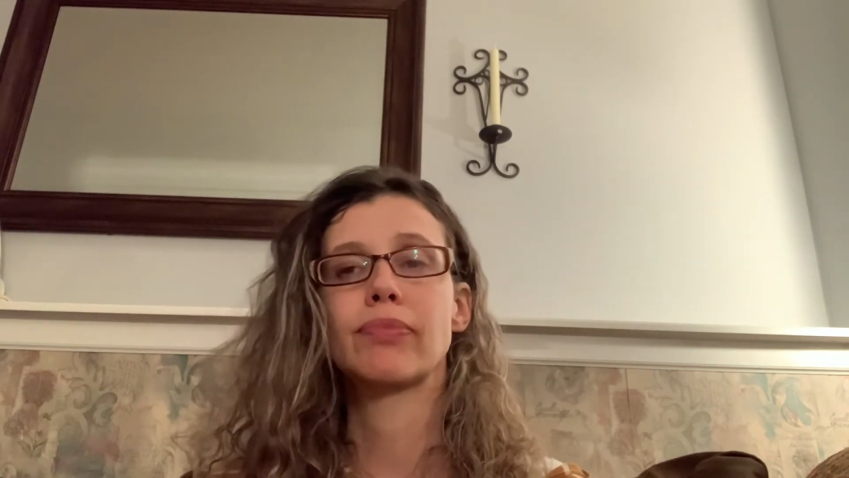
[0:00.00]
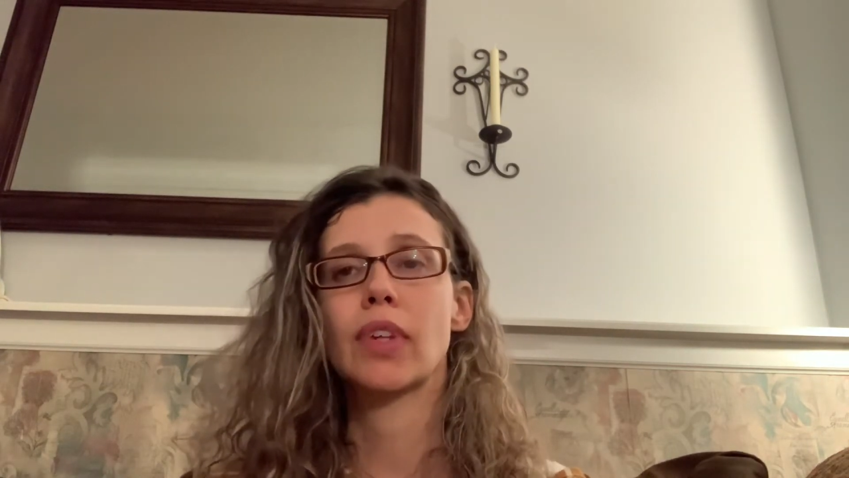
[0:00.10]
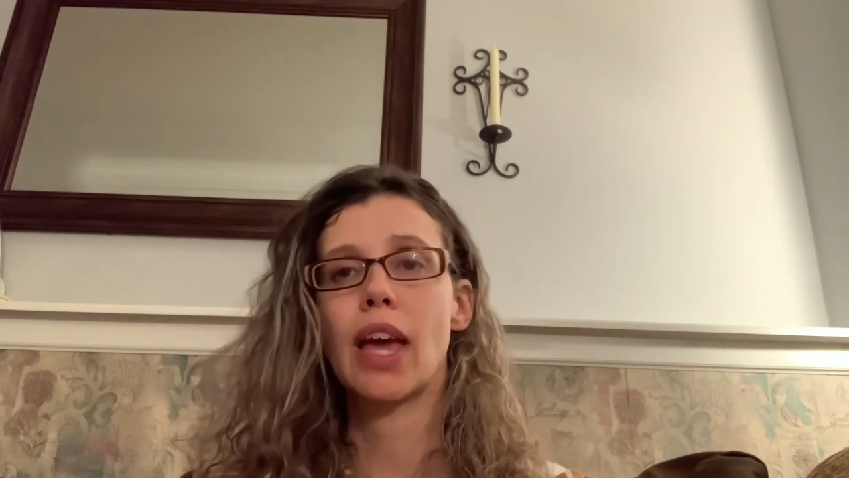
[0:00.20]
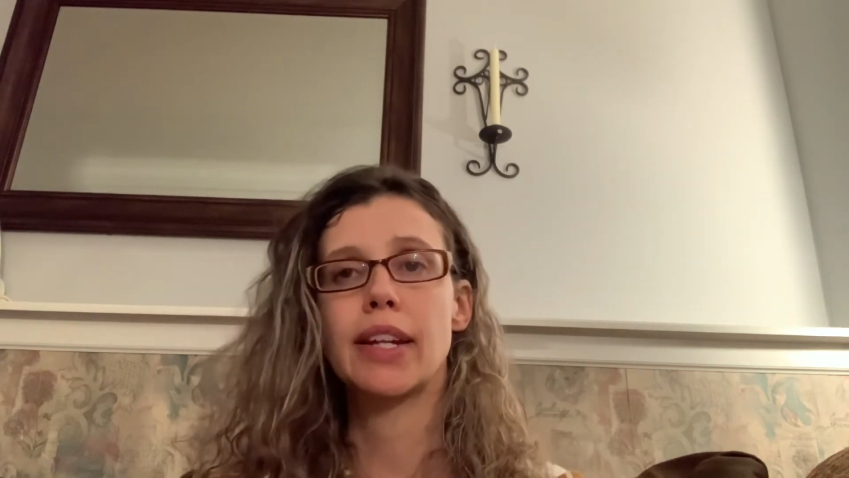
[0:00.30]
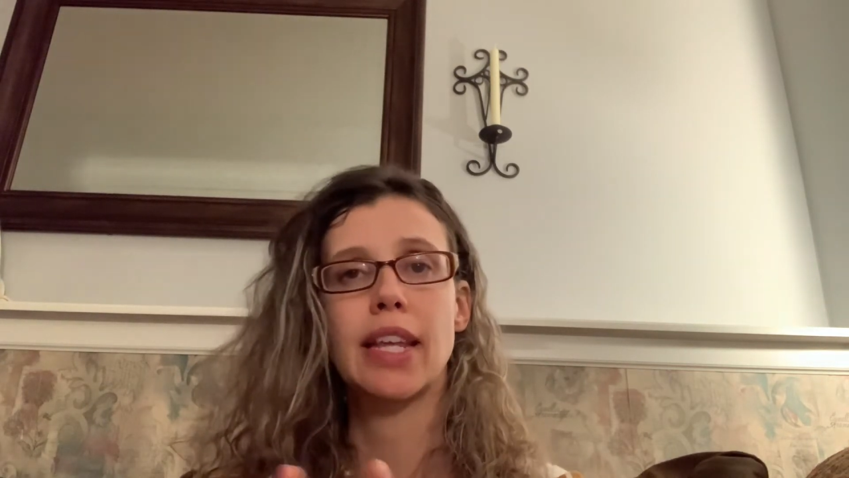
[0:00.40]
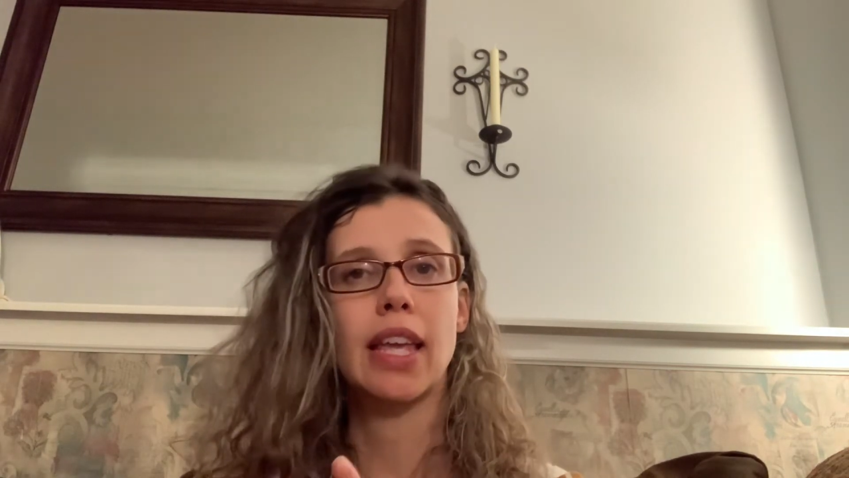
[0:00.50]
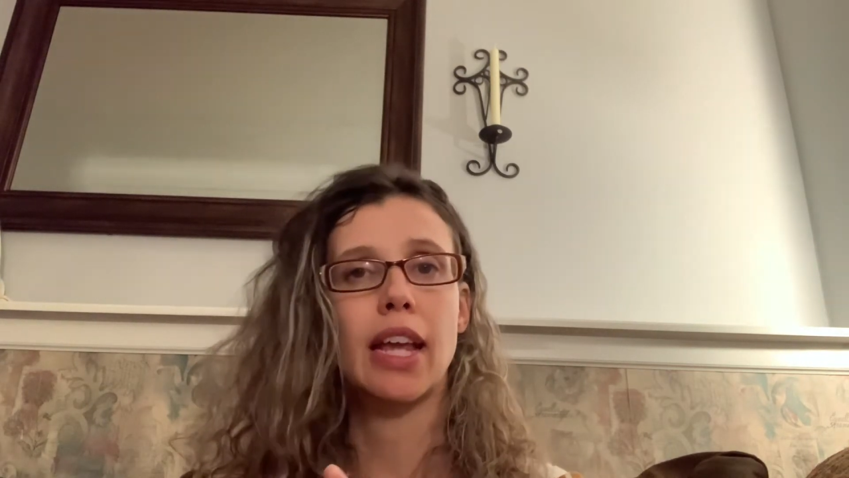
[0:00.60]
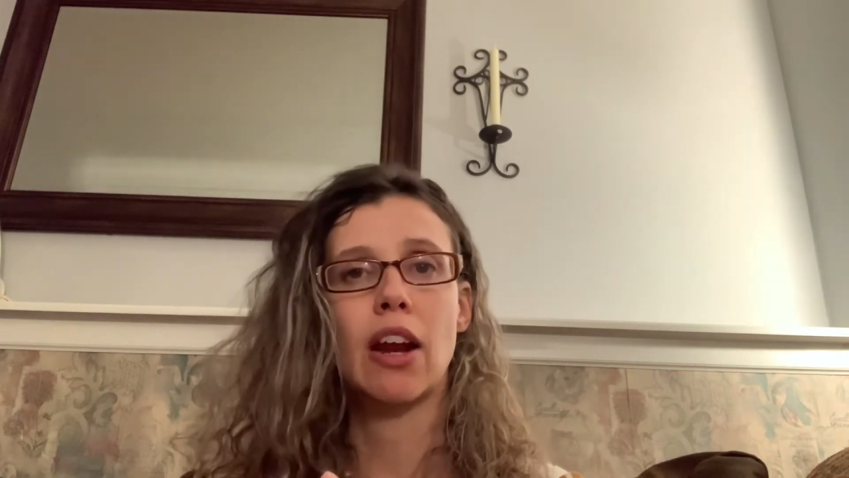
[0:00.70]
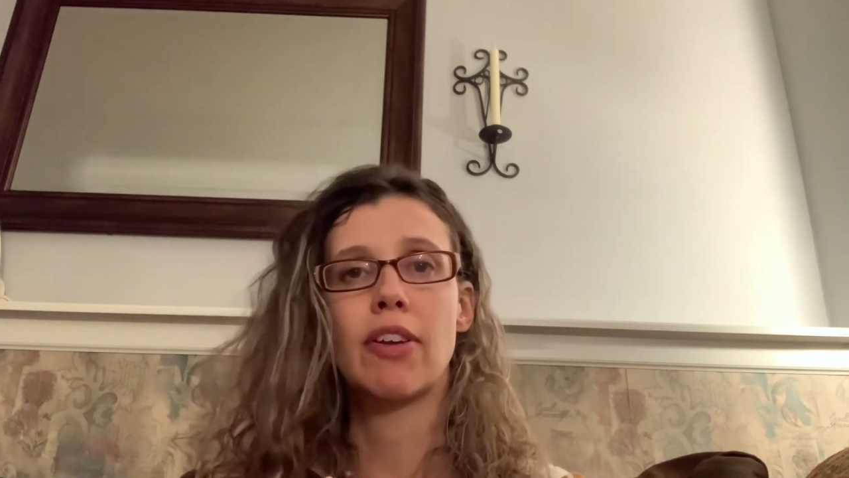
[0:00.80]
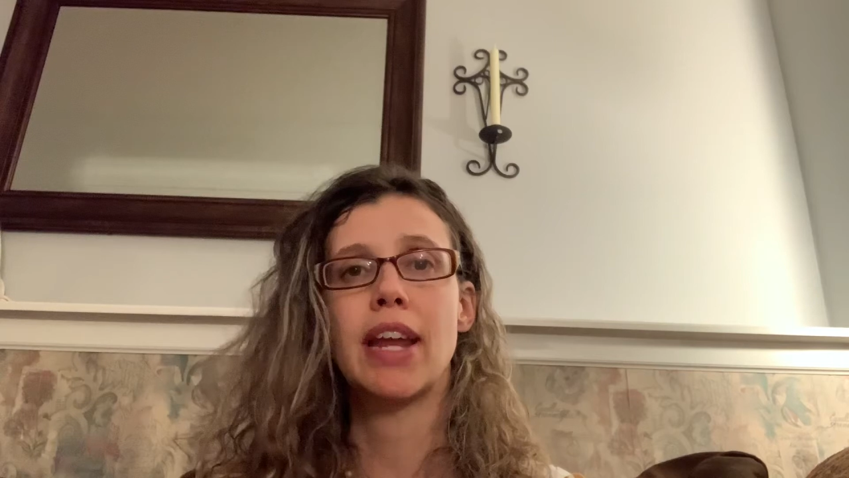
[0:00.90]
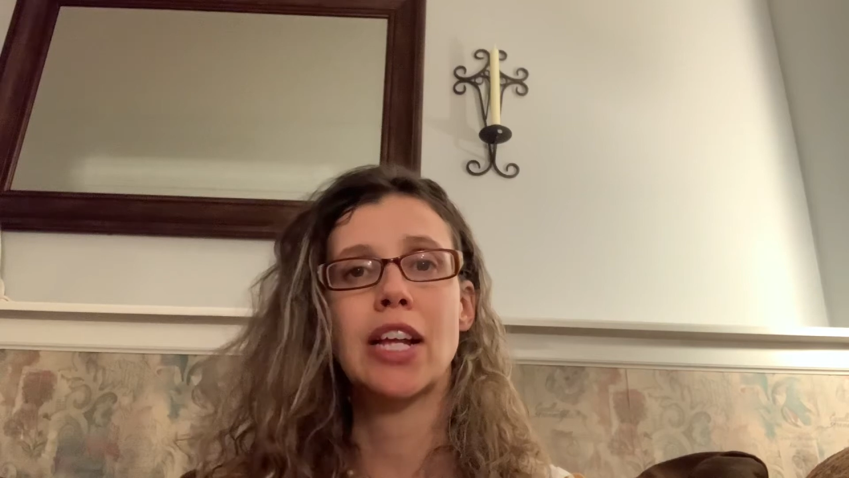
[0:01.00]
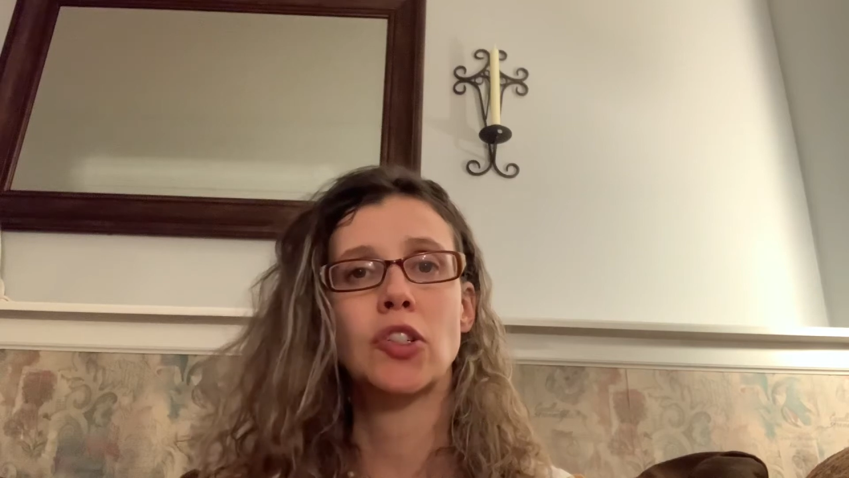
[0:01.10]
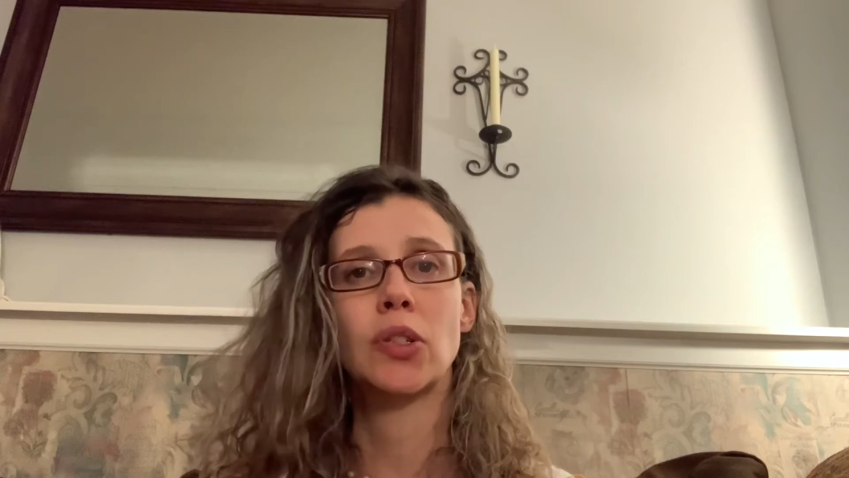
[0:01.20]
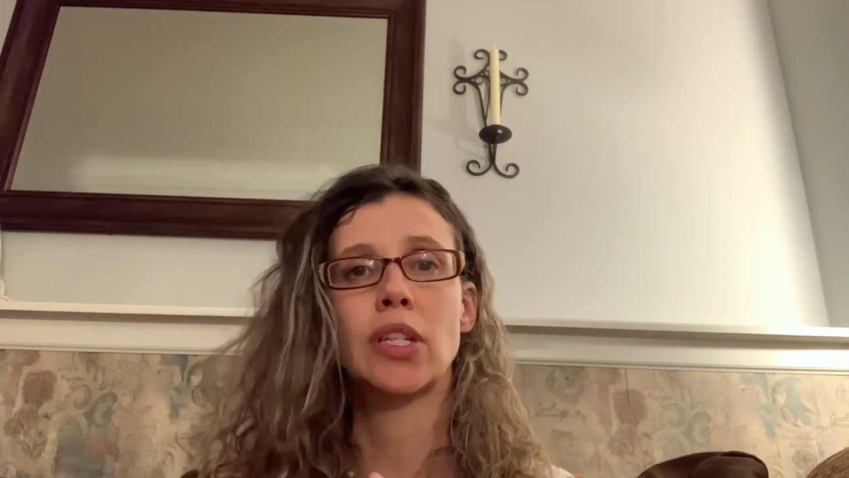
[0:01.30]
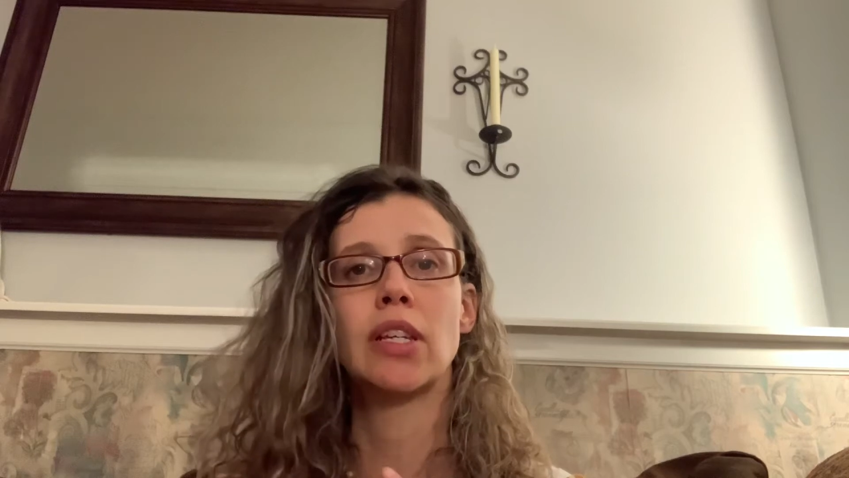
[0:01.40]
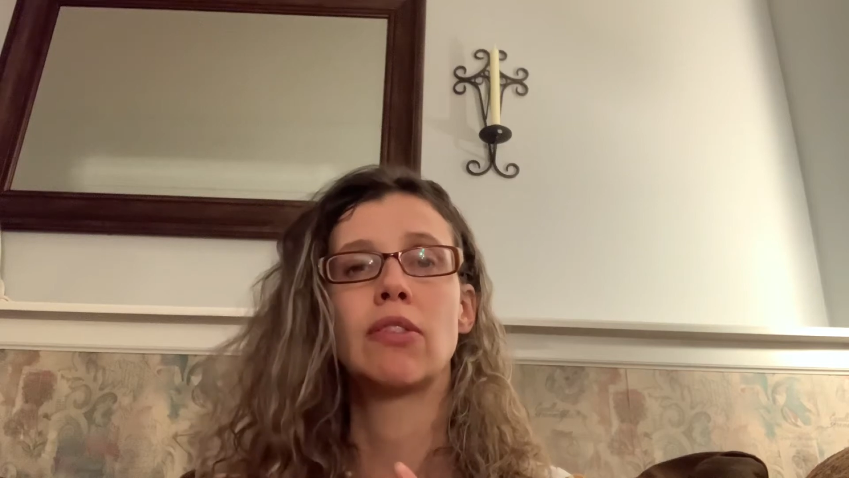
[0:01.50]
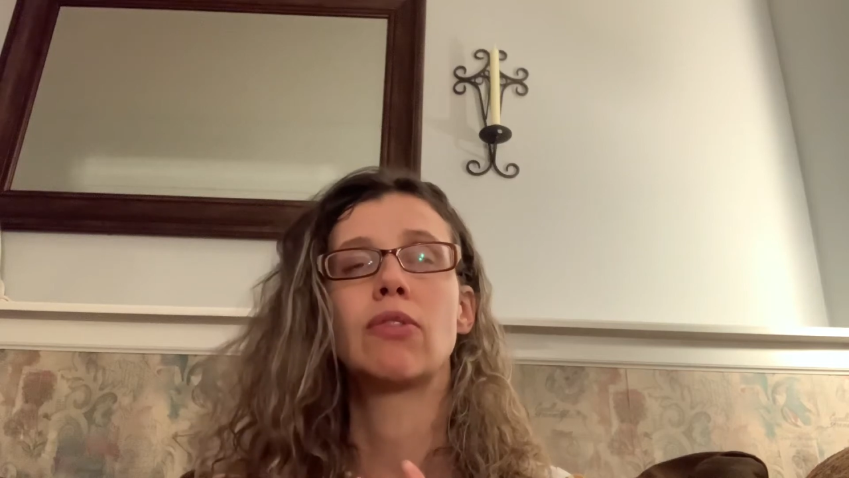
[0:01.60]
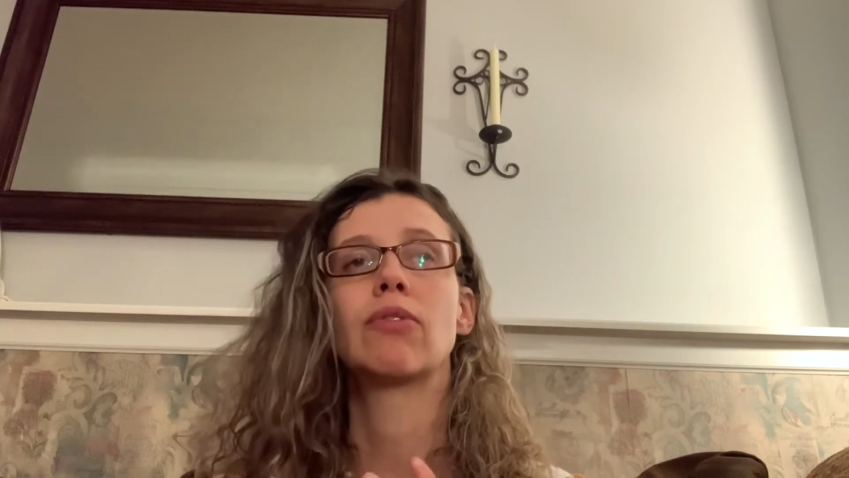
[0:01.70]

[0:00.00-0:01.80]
kind of taking care of it naturally,